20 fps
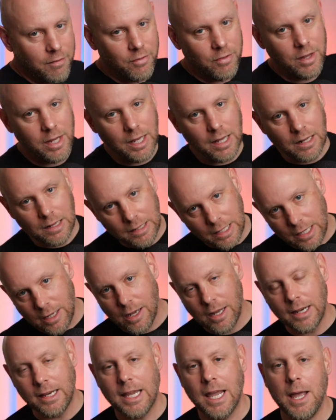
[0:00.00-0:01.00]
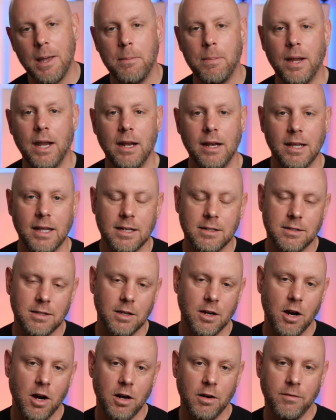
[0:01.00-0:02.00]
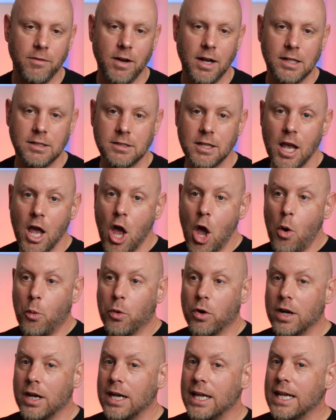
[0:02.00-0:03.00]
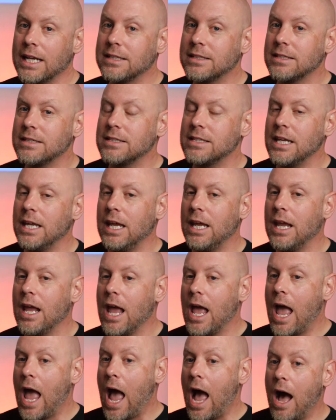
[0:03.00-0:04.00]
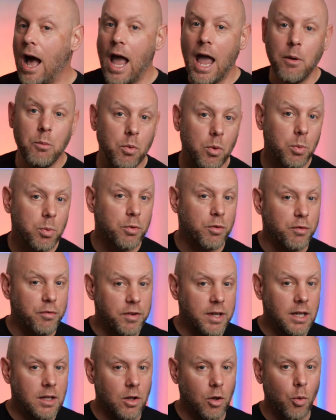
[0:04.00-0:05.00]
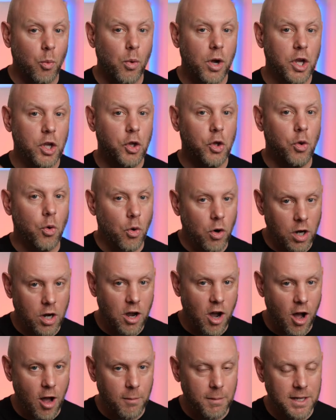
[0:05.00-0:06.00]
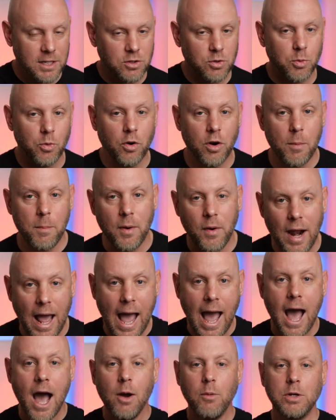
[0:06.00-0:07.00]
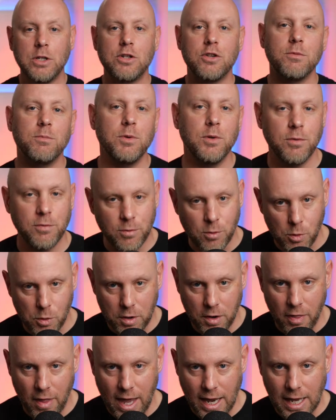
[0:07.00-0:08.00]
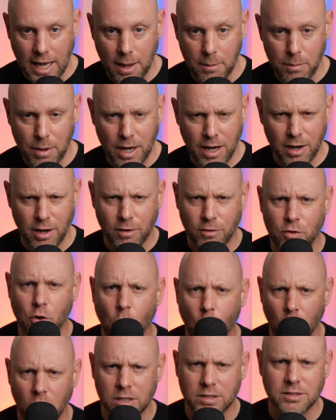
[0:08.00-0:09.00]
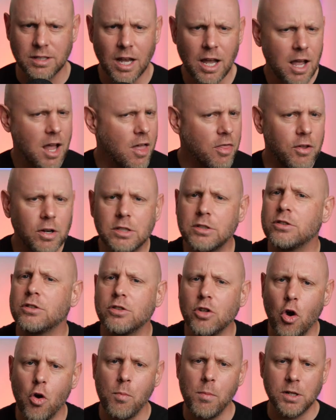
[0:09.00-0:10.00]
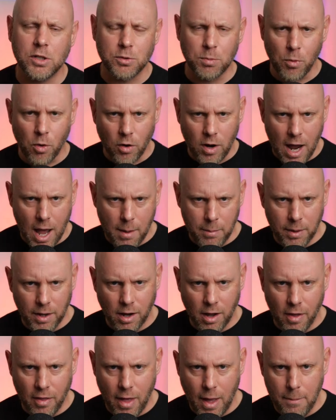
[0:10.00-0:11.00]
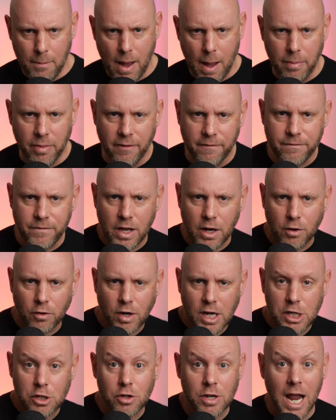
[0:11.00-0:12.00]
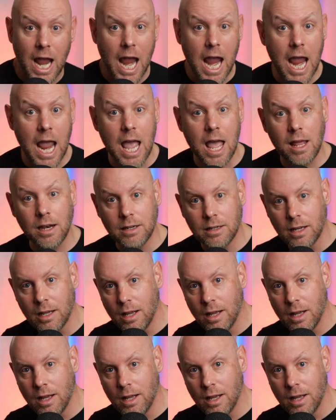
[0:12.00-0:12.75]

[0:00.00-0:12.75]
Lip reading: the Klingon campaign against the Carnivons. We're going to get to see and we'll reveal what your comments were about how we should move forward in that campaign. And of course, there's so much more happening on that map. The Federation and